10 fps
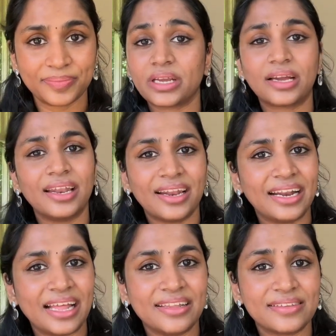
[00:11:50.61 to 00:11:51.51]
Color
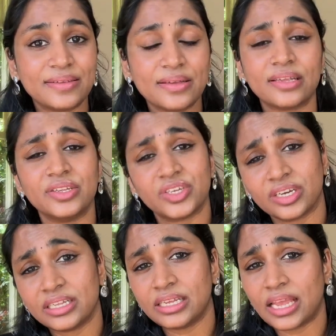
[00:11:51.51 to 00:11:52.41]
analysis is a
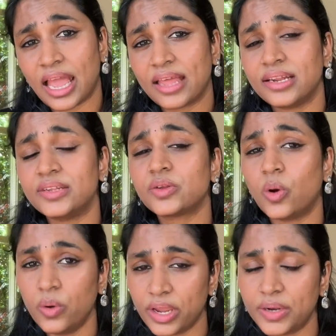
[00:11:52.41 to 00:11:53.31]
journey and it is
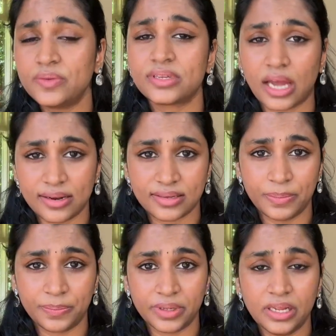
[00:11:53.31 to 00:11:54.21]
okay to start
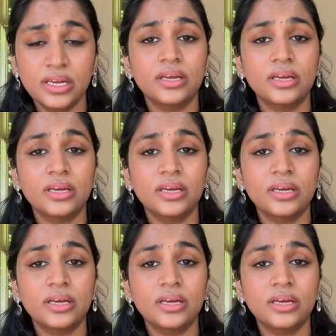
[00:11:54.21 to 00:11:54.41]
simple.